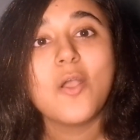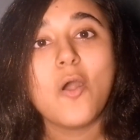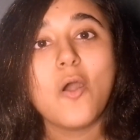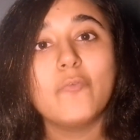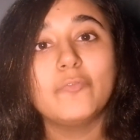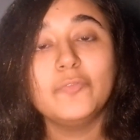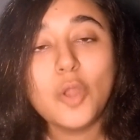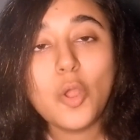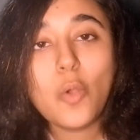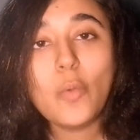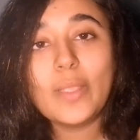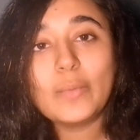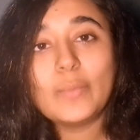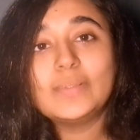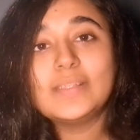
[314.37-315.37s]
of
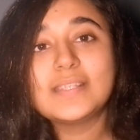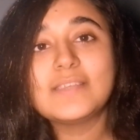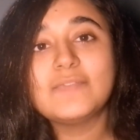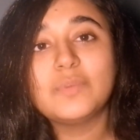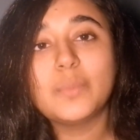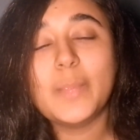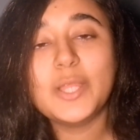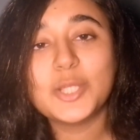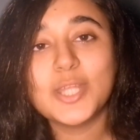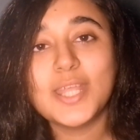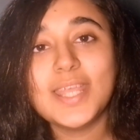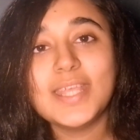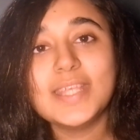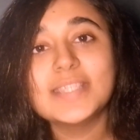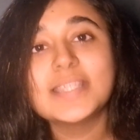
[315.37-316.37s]
knowing what this information
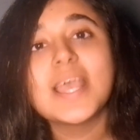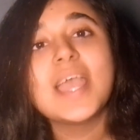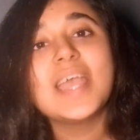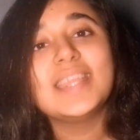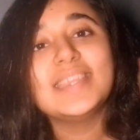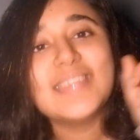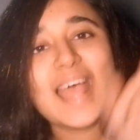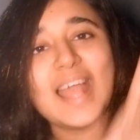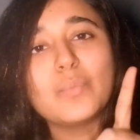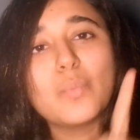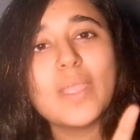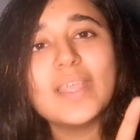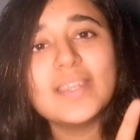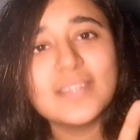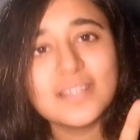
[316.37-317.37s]
is, that
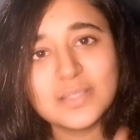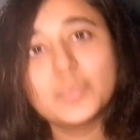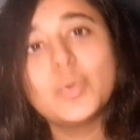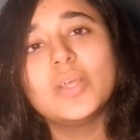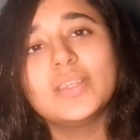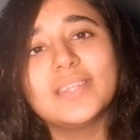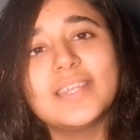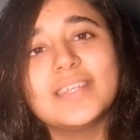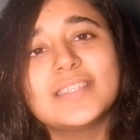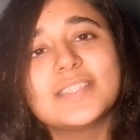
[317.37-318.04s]
weight is worth it.